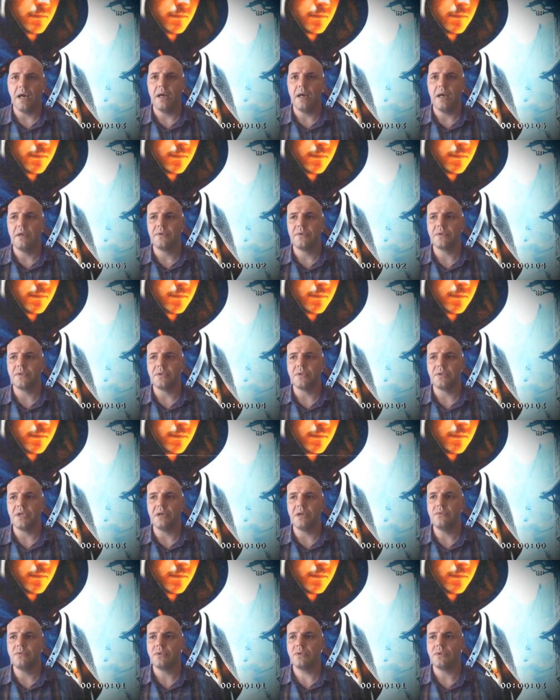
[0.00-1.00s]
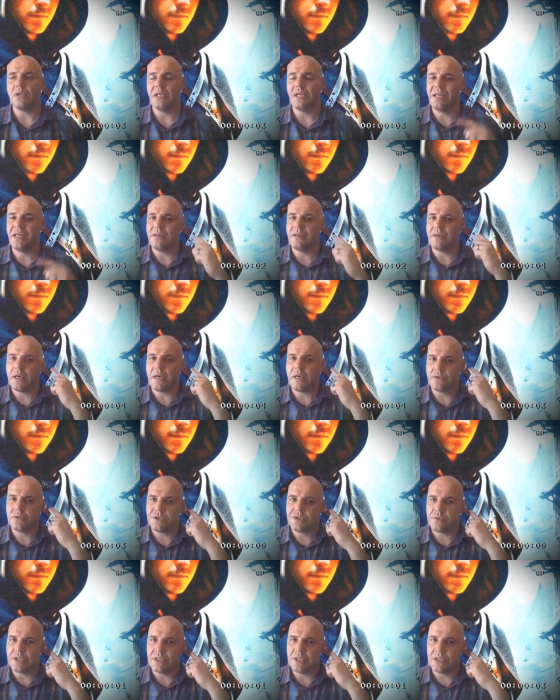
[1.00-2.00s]
and don't lend
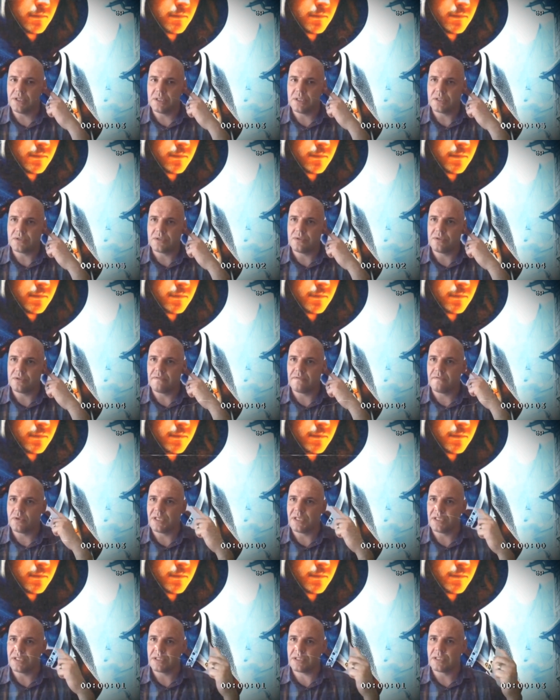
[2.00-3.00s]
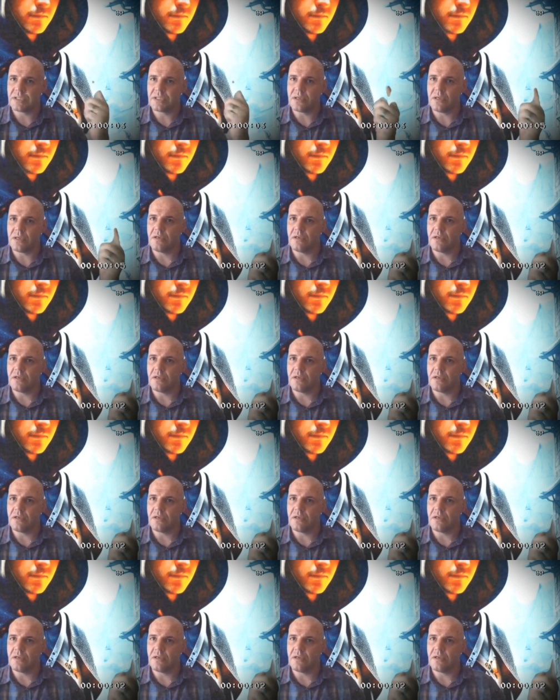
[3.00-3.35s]
out your ears to the voices